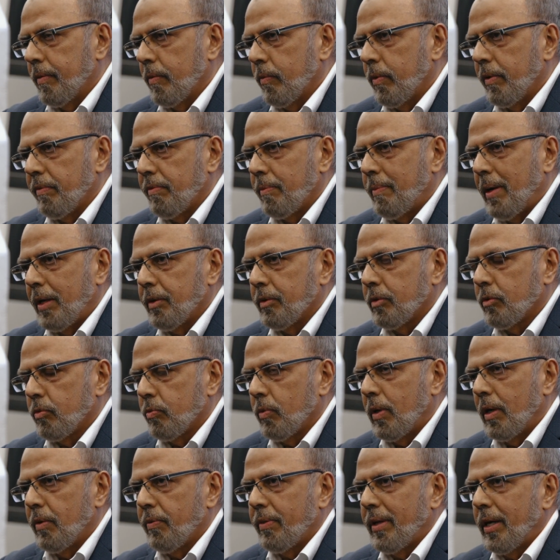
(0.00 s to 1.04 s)
We have about
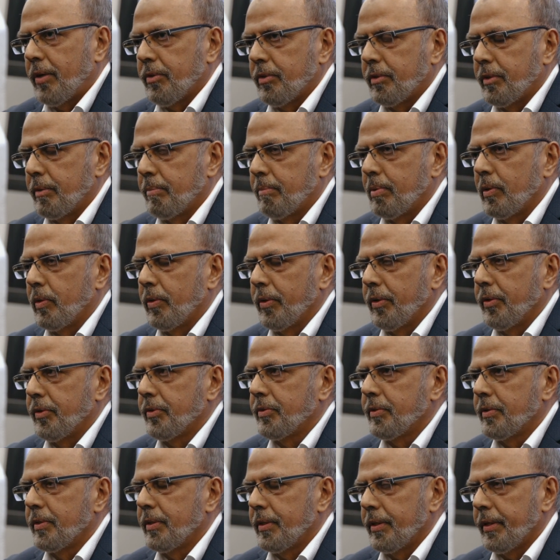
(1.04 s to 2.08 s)
12,000
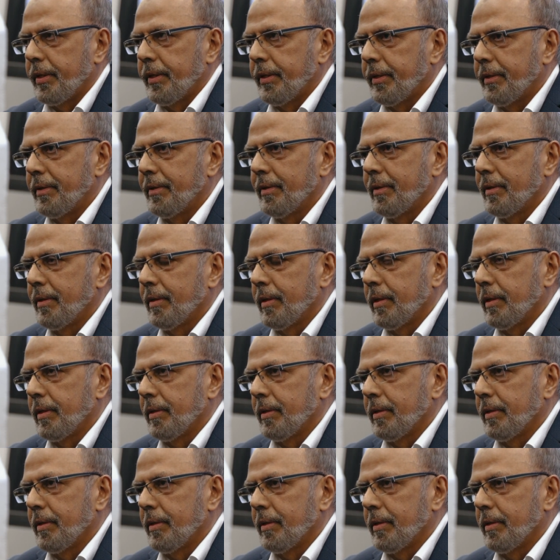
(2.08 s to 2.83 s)
employees, and